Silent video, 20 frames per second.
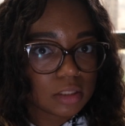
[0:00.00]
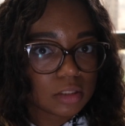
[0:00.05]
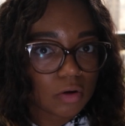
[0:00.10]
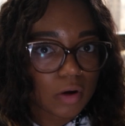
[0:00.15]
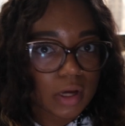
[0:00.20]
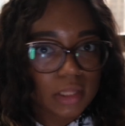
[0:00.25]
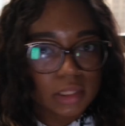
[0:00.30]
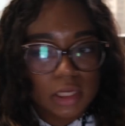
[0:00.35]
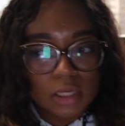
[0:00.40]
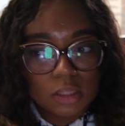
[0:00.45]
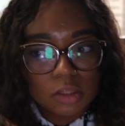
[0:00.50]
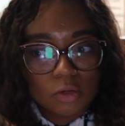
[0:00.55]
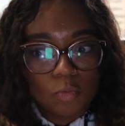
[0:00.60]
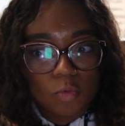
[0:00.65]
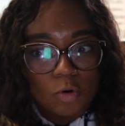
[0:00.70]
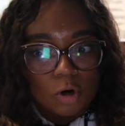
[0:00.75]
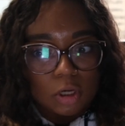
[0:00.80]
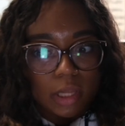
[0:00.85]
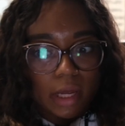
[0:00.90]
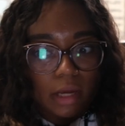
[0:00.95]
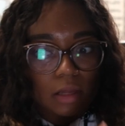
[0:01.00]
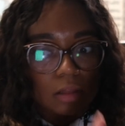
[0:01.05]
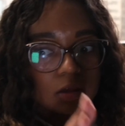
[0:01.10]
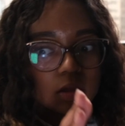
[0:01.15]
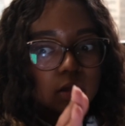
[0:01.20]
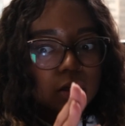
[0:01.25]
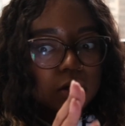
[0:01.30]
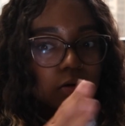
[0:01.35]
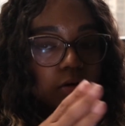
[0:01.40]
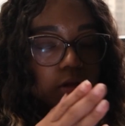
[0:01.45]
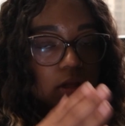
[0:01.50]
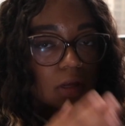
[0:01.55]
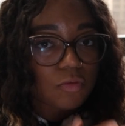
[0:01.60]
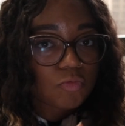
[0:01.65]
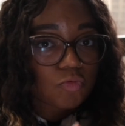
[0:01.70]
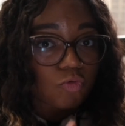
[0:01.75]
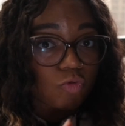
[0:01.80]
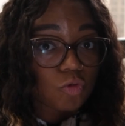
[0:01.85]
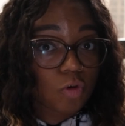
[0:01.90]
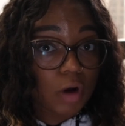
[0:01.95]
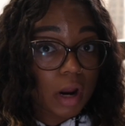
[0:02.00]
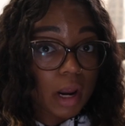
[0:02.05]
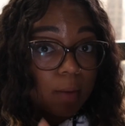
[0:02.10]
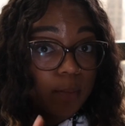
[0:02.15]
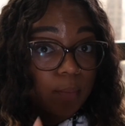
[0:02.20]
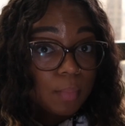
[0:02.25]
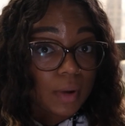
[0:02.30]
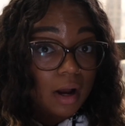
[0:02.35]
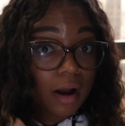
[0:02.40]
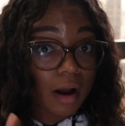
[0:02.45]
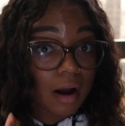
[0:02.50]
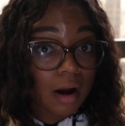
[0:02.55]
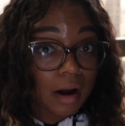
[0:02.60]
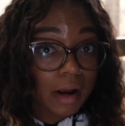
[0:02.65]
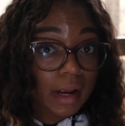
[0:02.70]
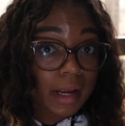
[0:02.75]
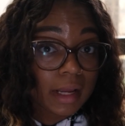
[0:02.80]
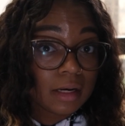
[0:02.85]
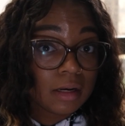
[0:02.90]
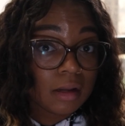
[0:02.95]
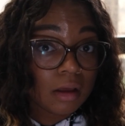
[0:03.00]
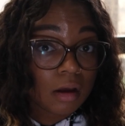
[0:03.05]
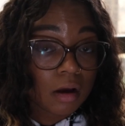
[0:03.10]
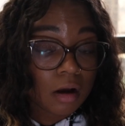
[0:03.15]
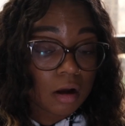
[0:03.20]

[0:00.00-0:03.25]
So I think that we're like literally right behind,